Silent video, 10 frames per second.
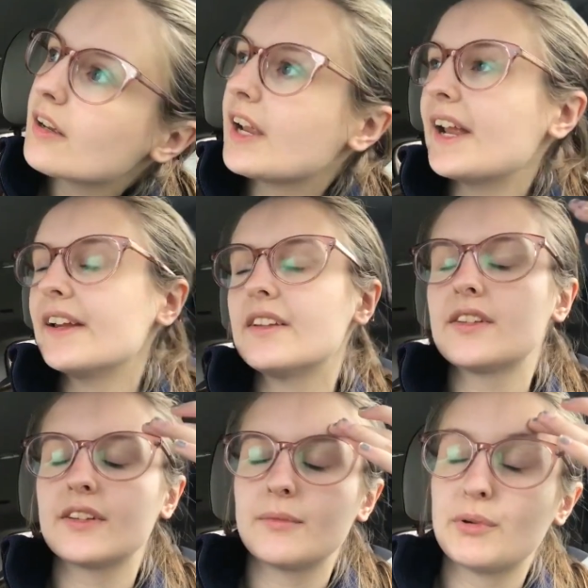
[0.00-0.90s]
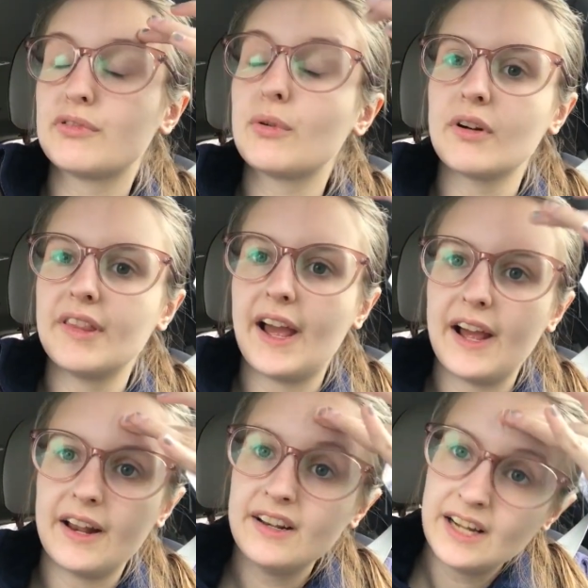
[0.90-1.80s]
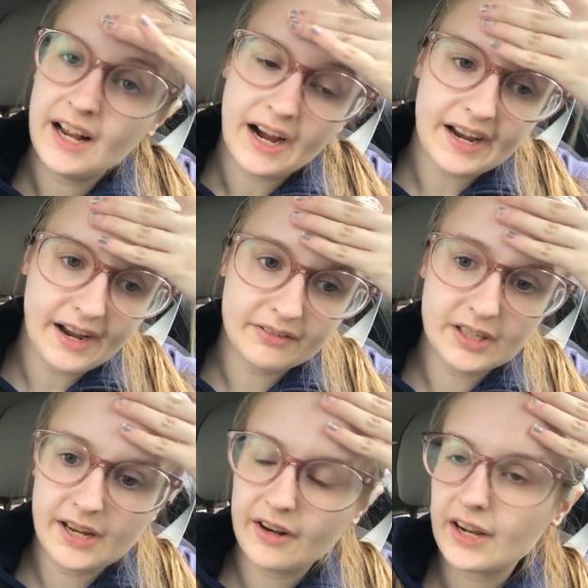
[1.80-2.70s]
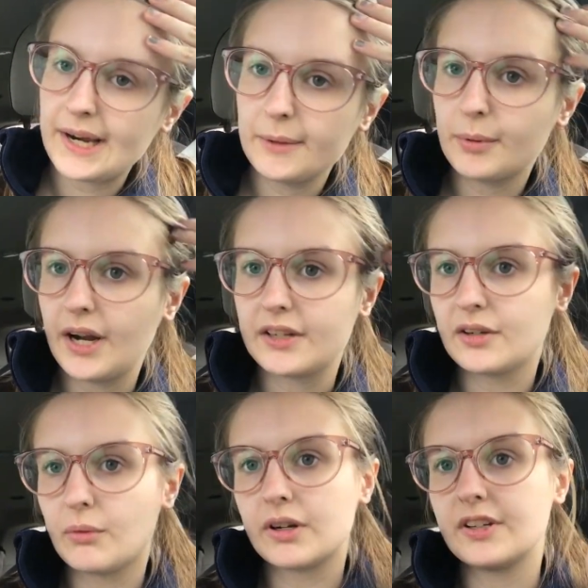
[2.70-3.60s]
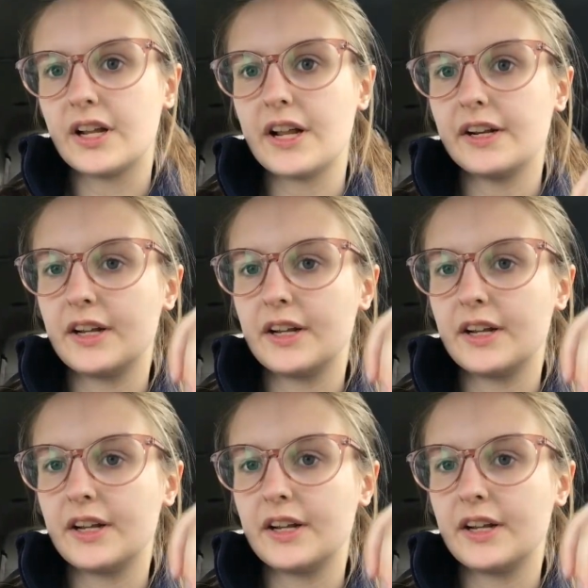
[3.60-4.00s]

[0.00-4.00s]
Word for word: and before that, I have to get chiropractic work done on